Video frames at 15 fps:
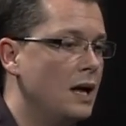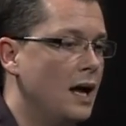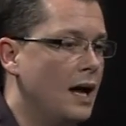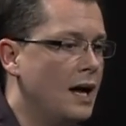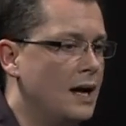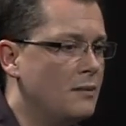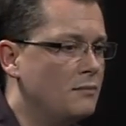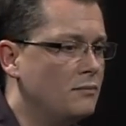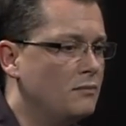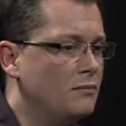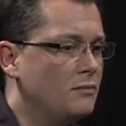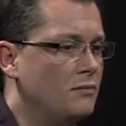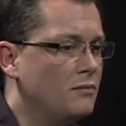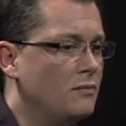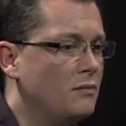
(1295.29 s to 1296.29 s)

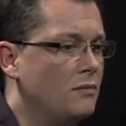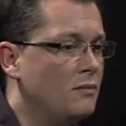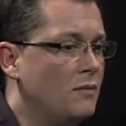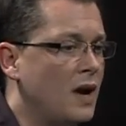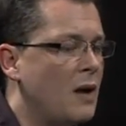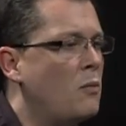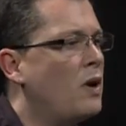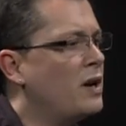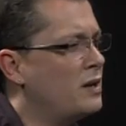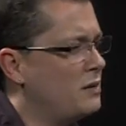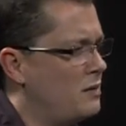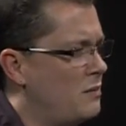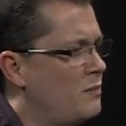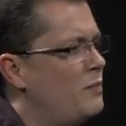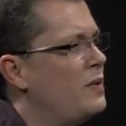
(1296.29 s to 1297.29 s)
I want
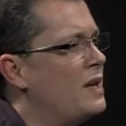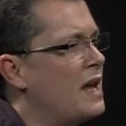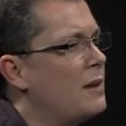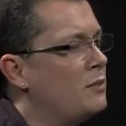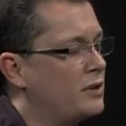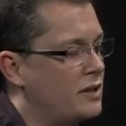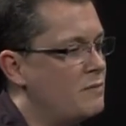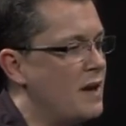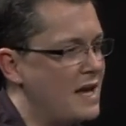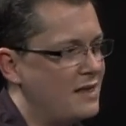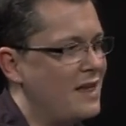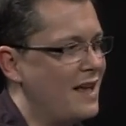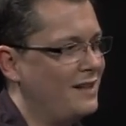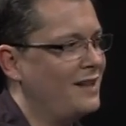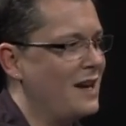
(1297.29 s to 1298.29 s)
to be able to make
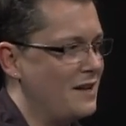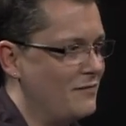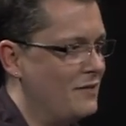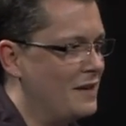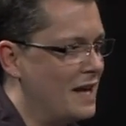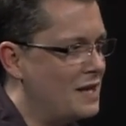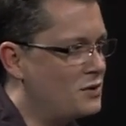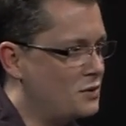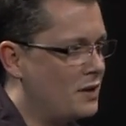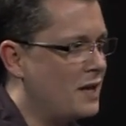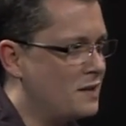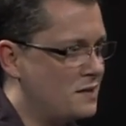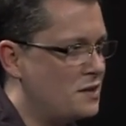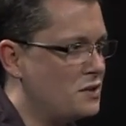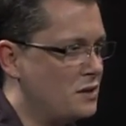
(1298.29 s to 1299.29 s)
that life and that
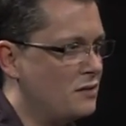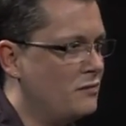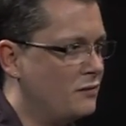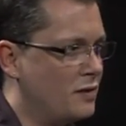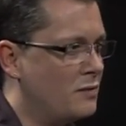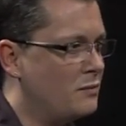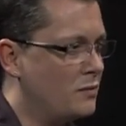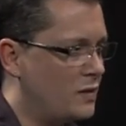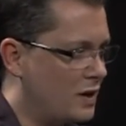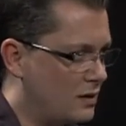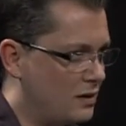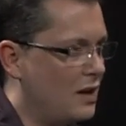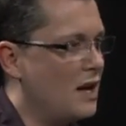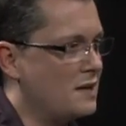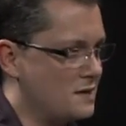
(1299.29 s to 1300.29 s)
transition from the
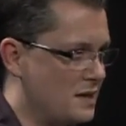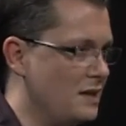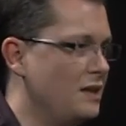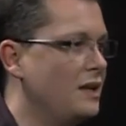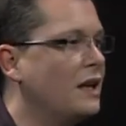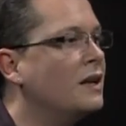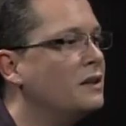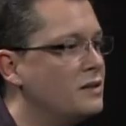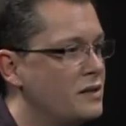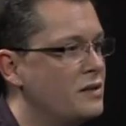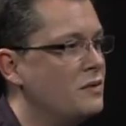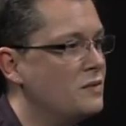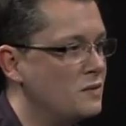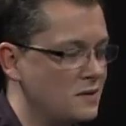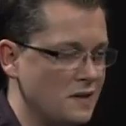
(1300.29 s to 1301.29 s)
closet
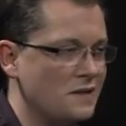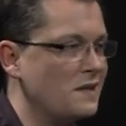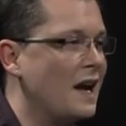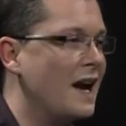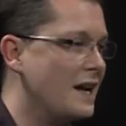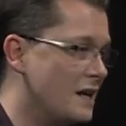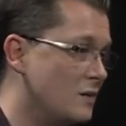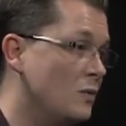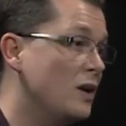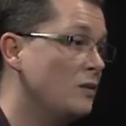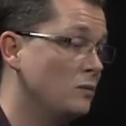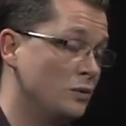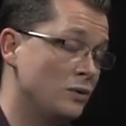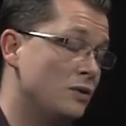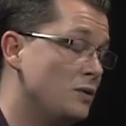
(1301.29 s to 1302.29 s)
into society and what
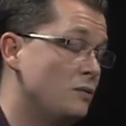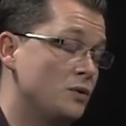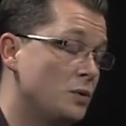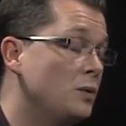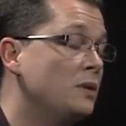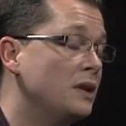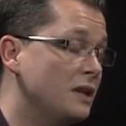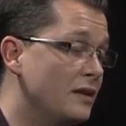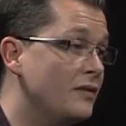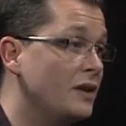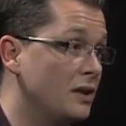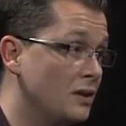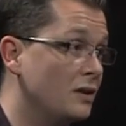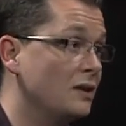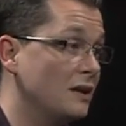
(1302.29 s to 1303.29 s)
truly living
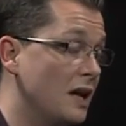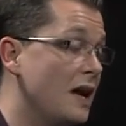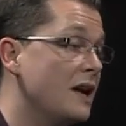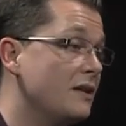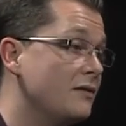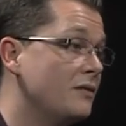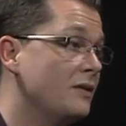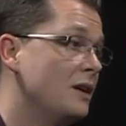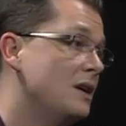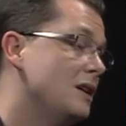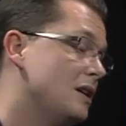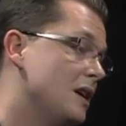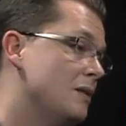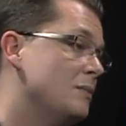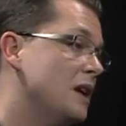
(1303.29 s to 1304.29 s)
your life
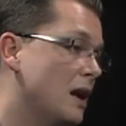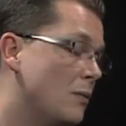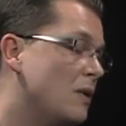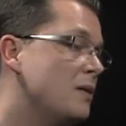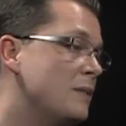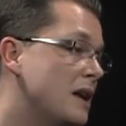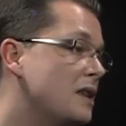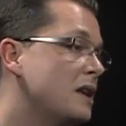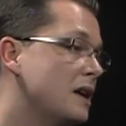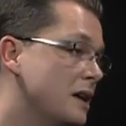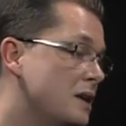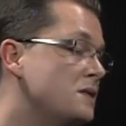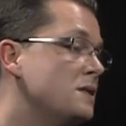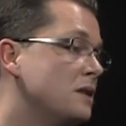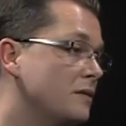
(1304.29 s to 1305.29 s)
can be. I want to make that
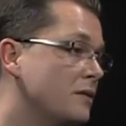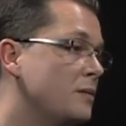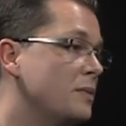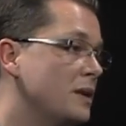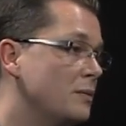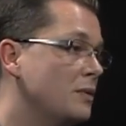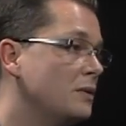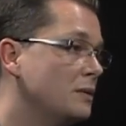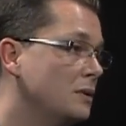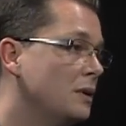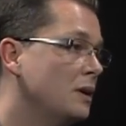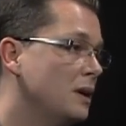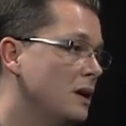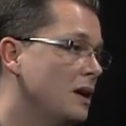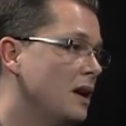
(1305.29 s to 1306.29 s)
easier for people,
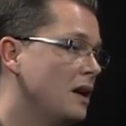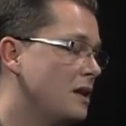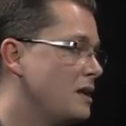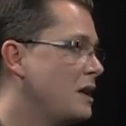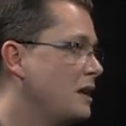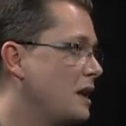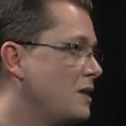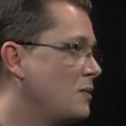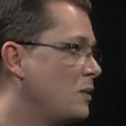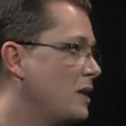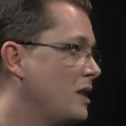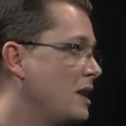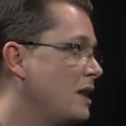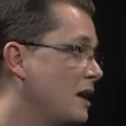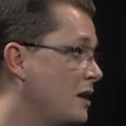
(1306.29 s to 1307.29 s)
and I think that's one
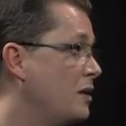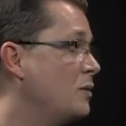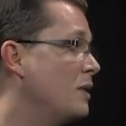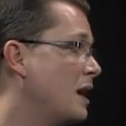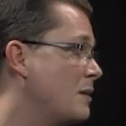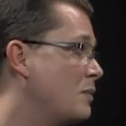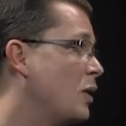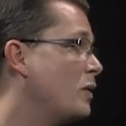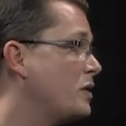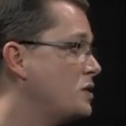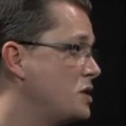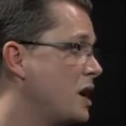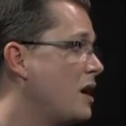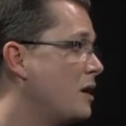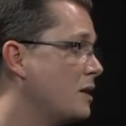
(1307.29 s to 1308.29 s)
thing that you and I both
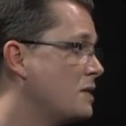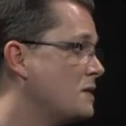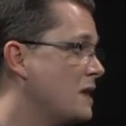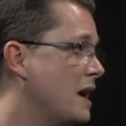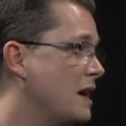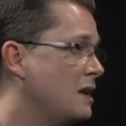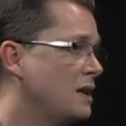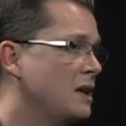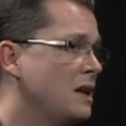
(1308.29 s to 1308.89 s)
share, is that,